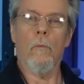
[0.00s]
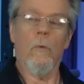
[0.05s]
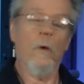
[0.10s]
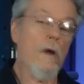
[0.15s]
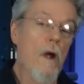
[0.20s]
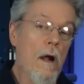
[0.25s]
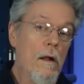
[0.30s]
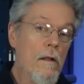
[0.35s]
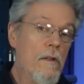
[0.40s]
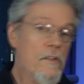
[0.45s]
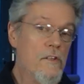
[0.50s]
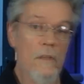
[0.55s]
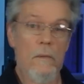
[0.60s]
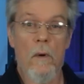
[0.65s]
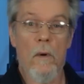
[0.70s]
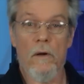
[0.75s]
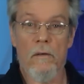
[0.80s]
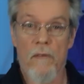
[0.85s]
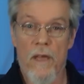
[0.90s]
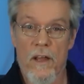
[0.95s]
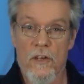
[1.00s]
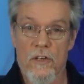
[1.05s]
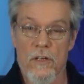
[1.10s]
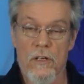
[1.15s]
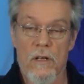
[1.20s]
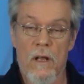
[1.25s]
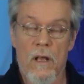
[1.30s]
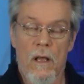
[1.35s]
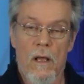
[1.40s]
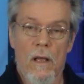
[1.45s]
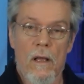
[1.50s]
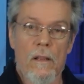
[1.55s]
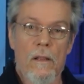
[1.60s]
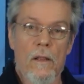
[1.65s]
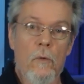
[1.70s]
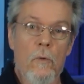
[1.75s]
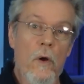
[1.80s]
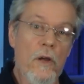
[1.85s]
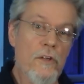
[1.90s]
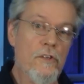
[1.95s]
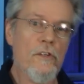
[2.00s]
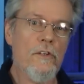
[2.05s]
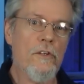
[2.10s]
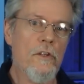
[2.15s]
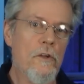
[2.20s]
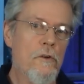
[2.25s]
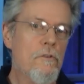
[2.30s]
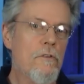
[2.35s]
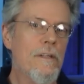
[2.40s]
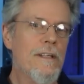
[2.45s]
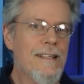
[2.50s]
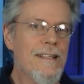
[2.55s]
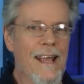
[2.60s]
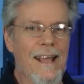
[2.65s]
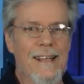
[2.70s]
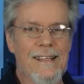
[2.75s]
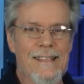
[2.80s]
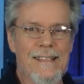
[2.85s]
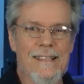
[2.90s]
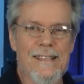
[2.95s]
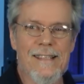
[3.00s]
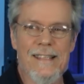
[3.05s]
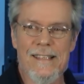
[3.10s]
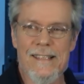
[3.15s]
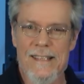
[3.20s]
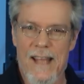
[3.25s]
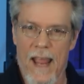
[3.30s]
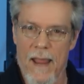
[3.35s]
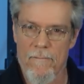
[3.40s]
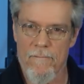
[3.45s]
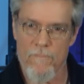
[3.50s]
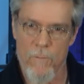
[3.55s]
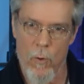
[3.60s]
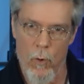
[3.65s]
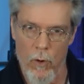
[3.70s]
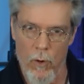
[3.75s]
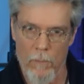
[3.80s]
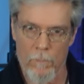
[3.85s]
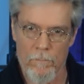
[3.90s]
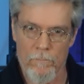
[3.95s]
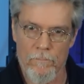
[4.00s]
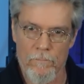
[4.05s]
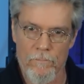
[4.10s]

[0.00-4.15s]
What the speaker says: Regardless of the motivation, the question usually takes the same form.